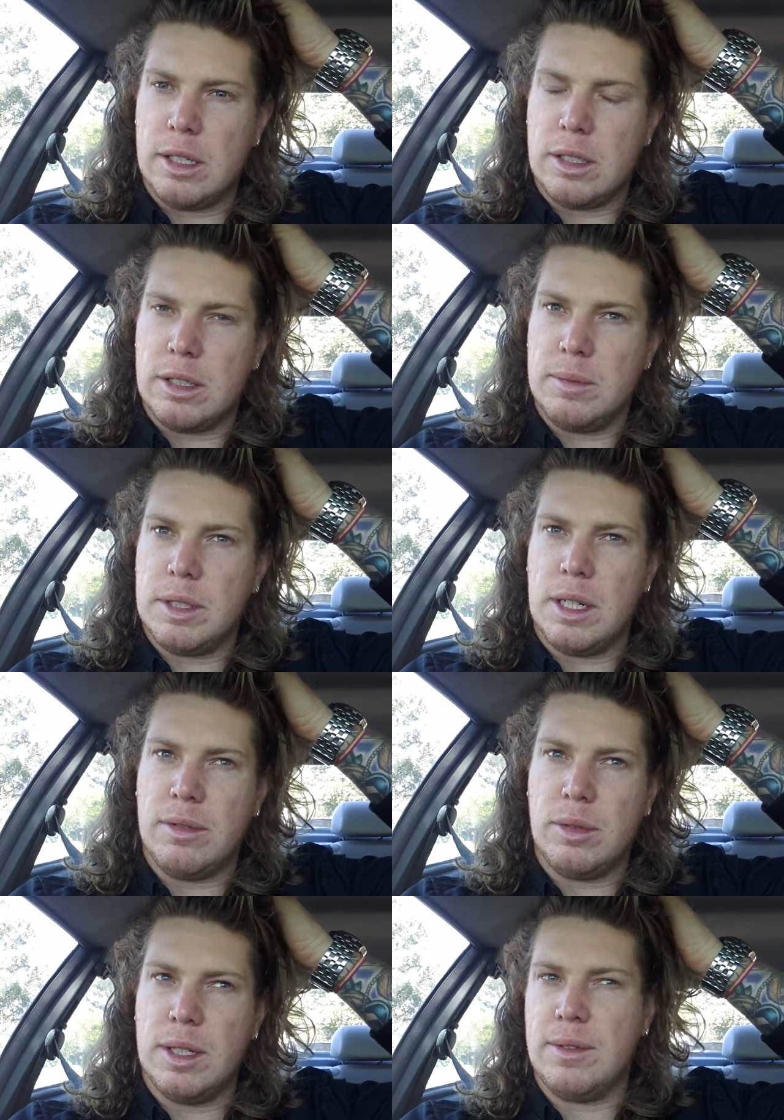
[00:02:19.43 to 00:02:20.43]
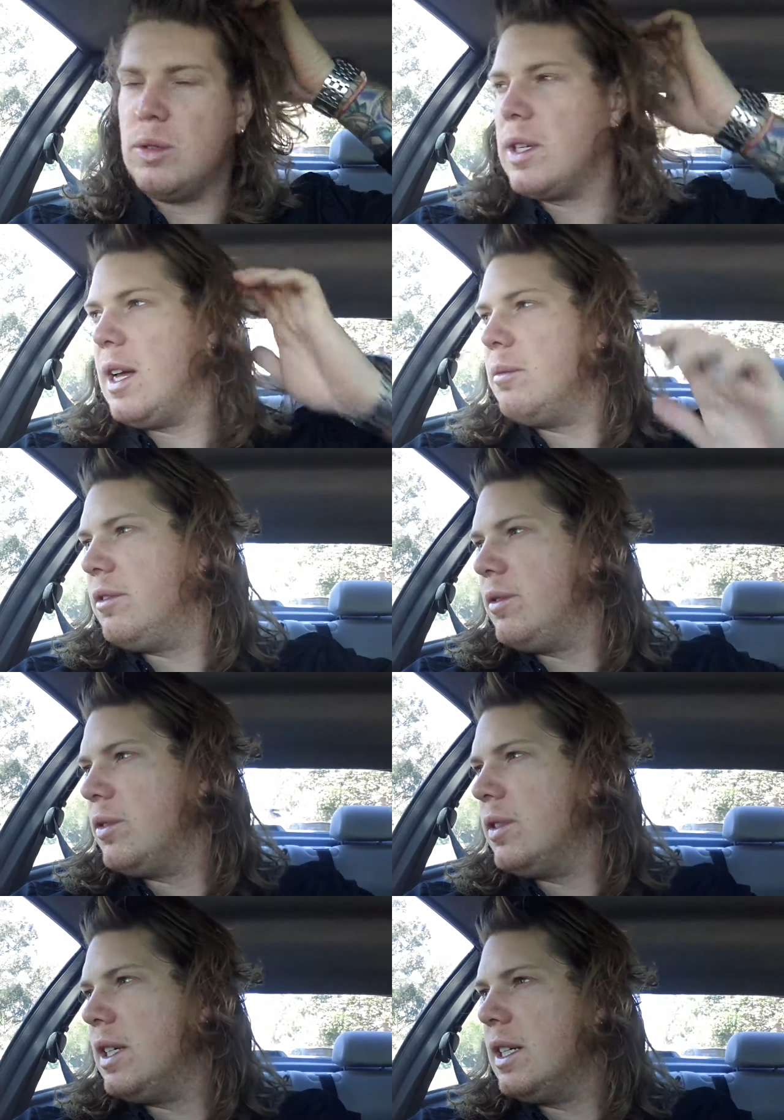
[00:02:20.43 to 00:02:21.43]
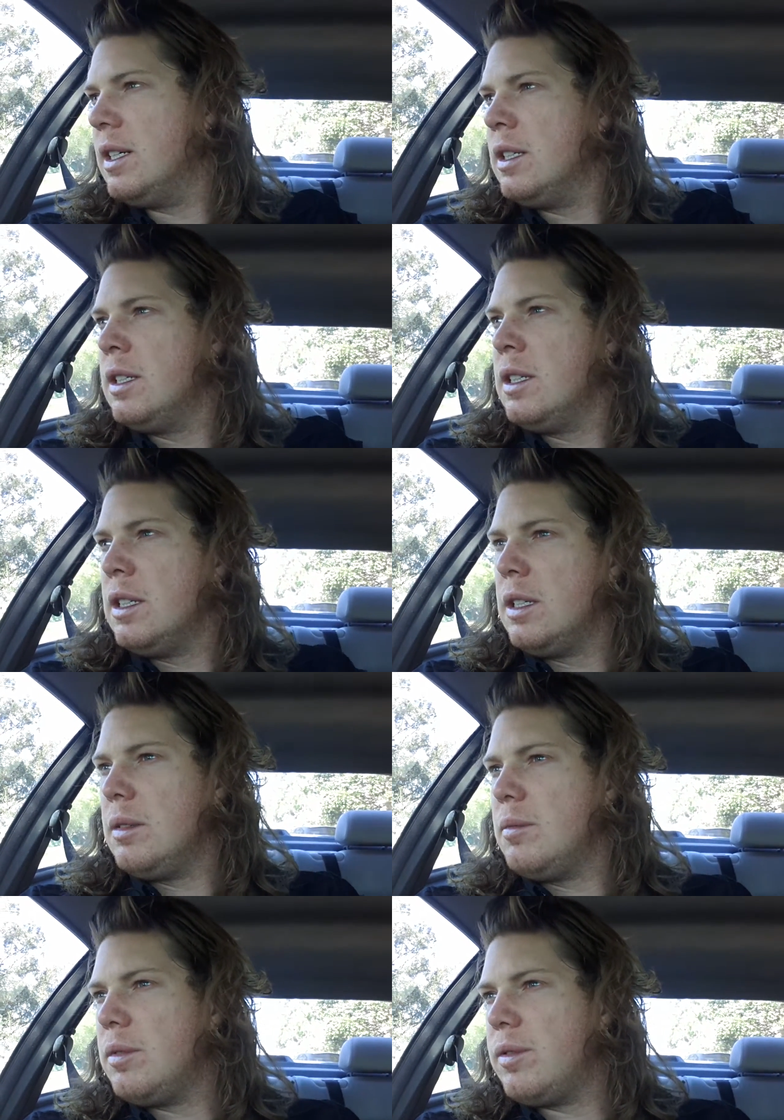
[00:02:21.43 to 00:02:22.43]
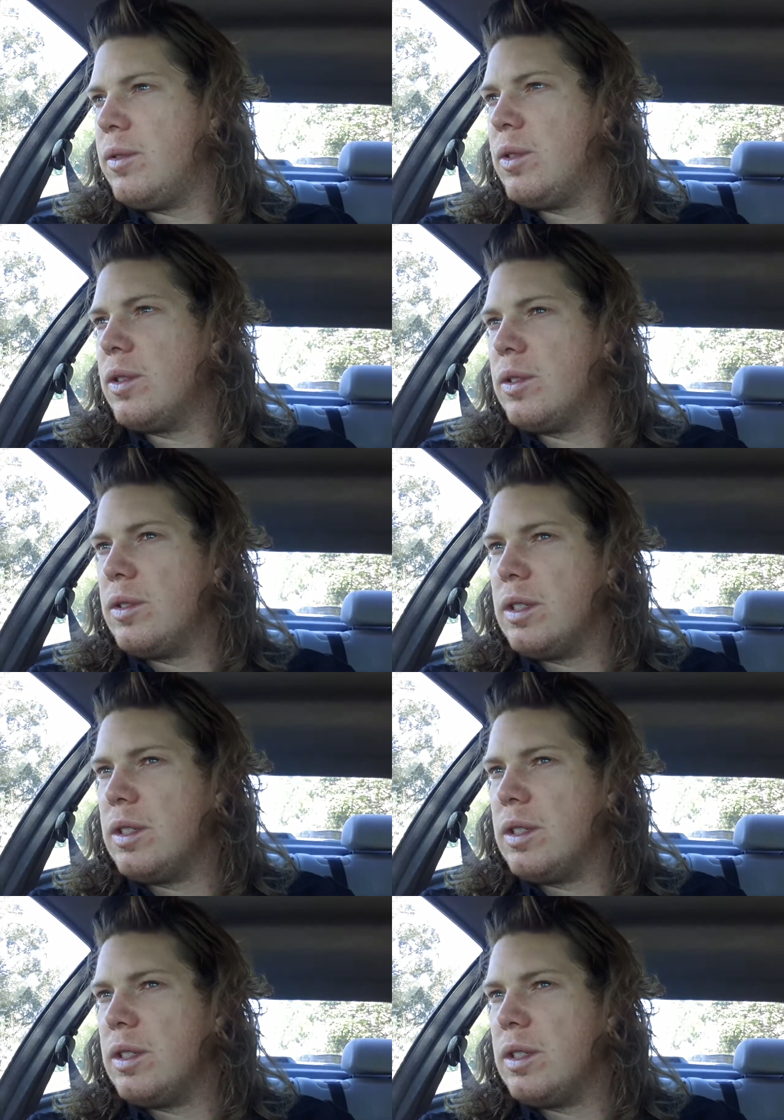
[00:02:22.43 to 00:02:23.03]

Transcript: Some stuff I want to have a look at before. Uh, before